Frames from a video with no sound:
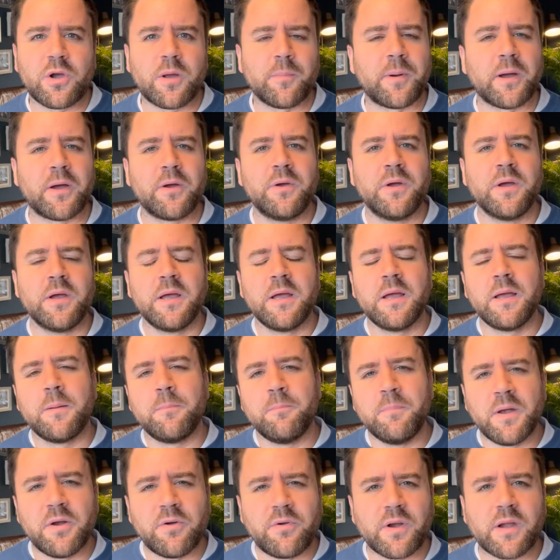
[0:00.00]
about
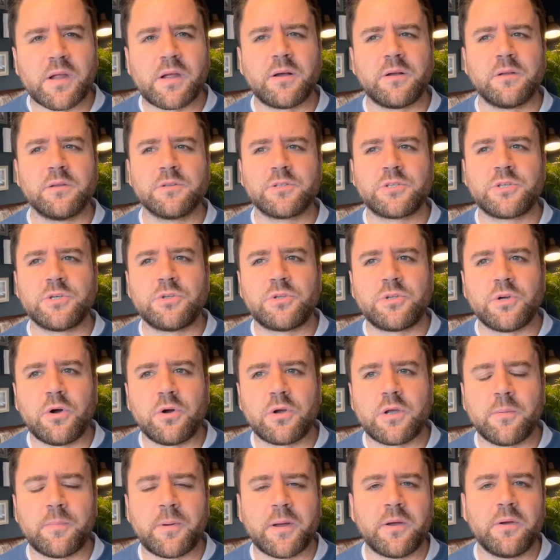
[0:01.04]
miracles, who
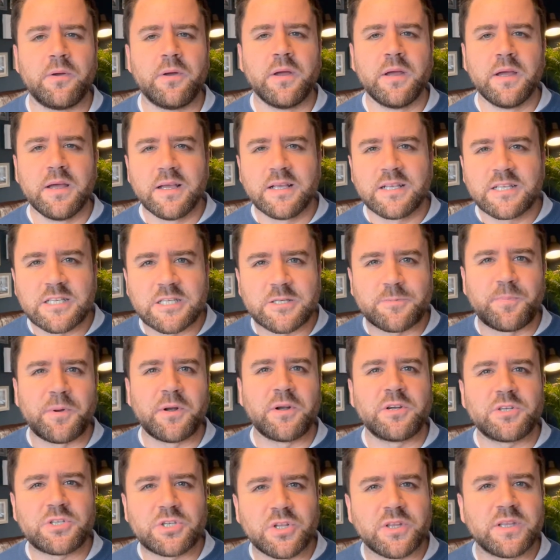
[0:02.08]
talk about
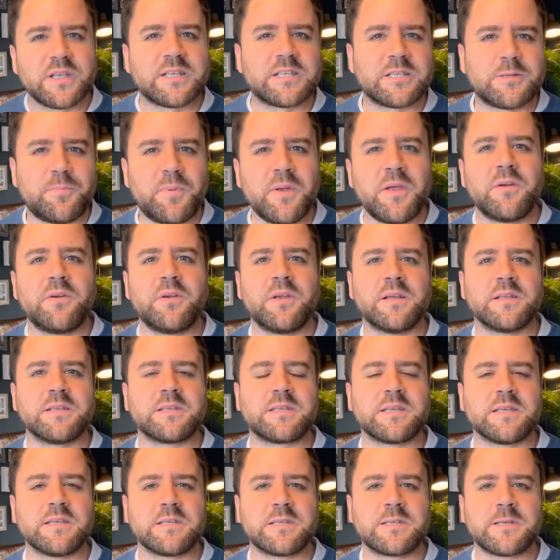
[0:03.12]
spiritual
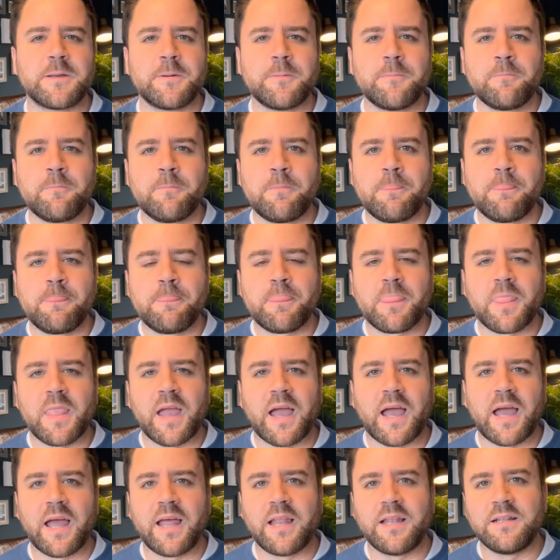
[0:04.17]
experiences.
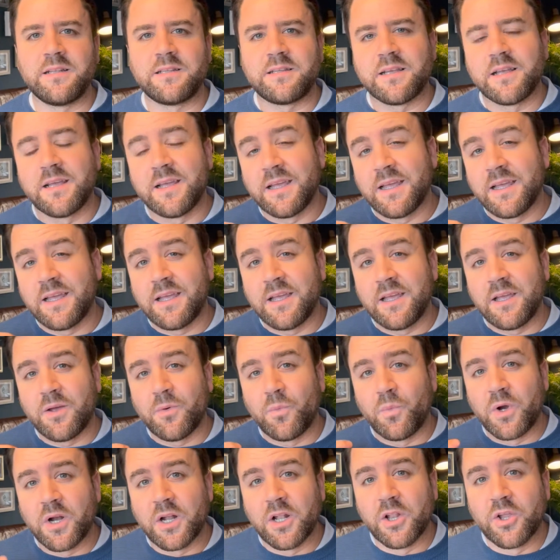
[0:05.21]
And
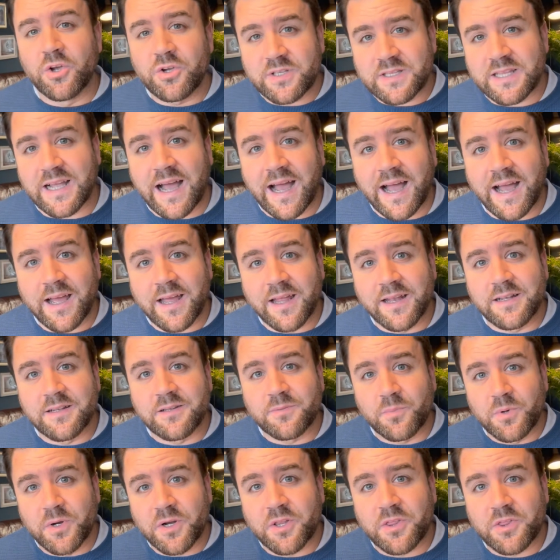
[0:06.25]
we're looked at and
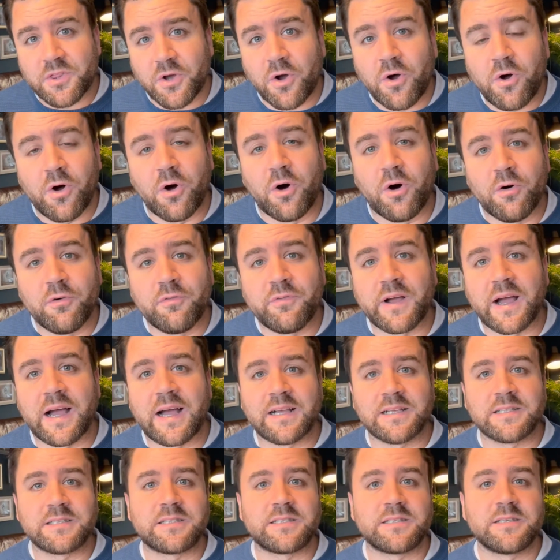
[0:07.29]
we're thought of
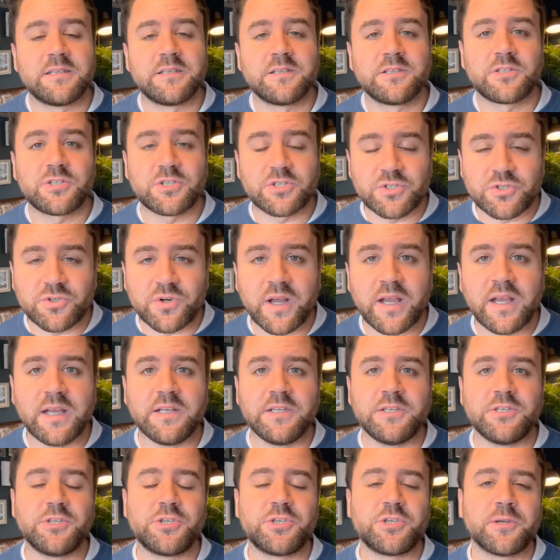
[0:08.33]
as
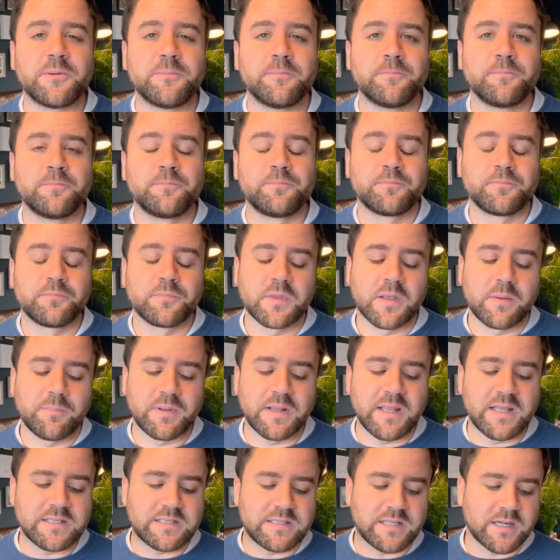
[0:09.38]
strange.
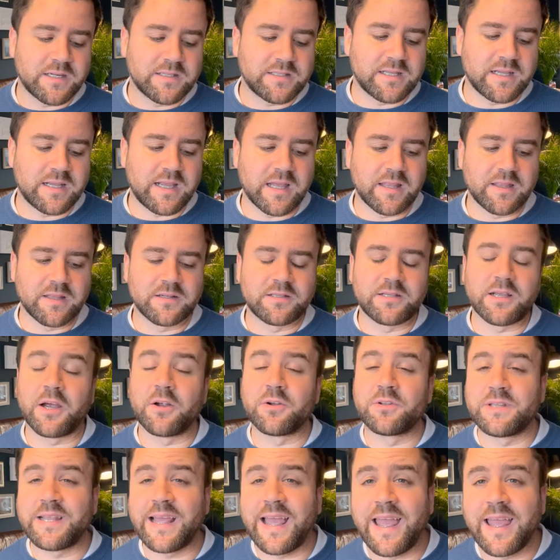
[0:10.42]
But let's turn together to our
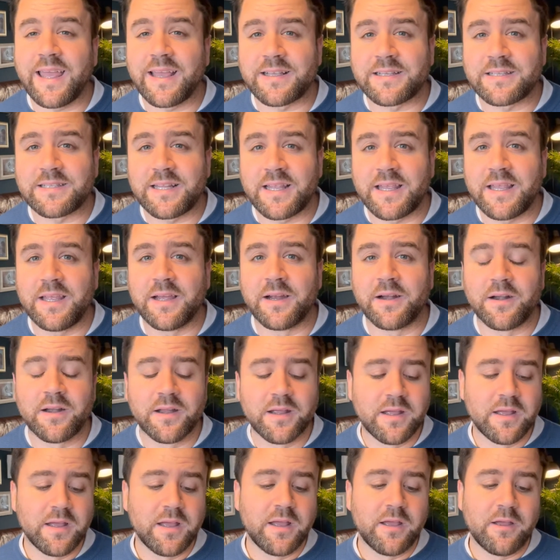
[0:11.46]
text here.
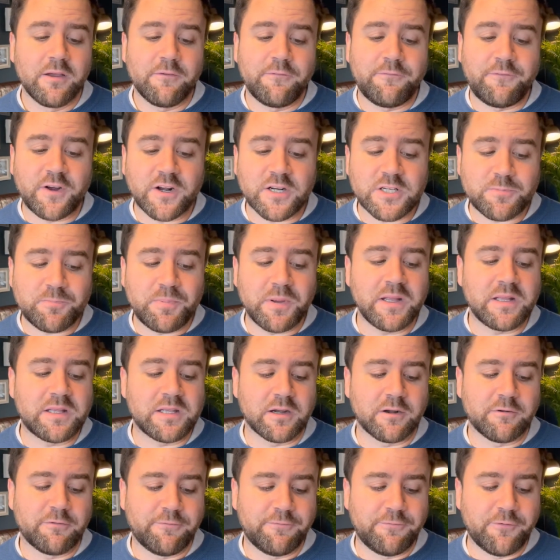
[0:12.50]
1
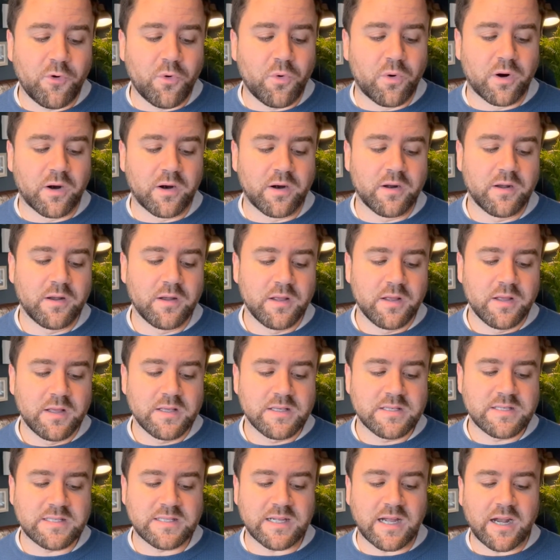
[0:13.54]
Peter 4,
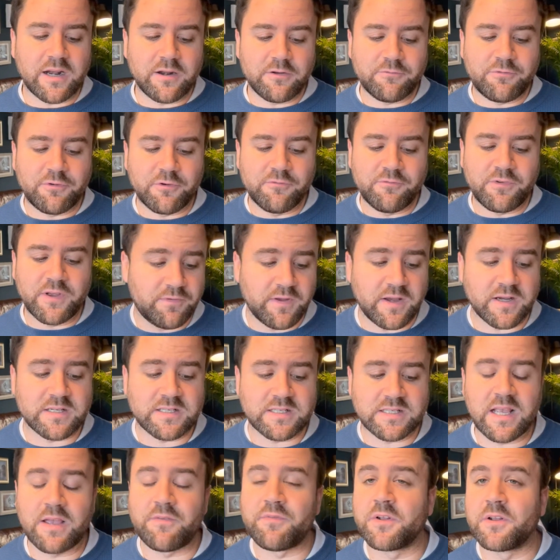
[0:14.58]
starting from verse
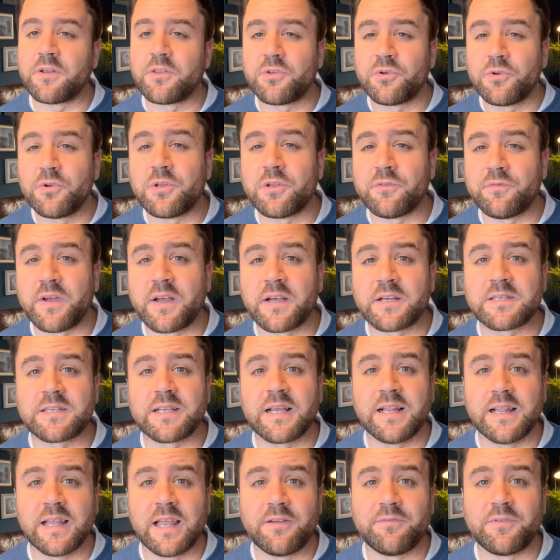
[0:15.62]
7 through to verse
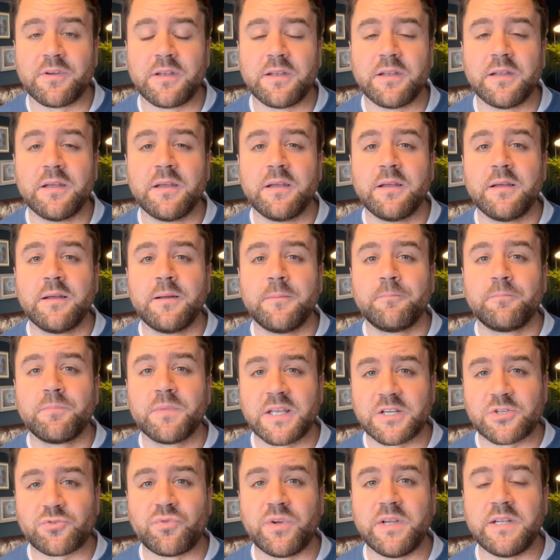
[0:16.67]
11.
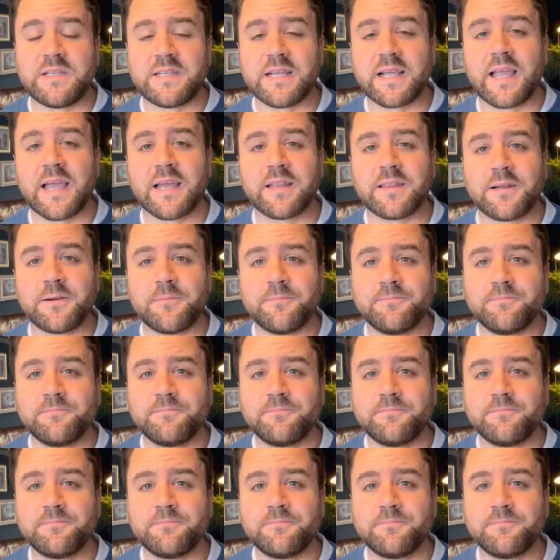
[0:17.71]
Let's read together.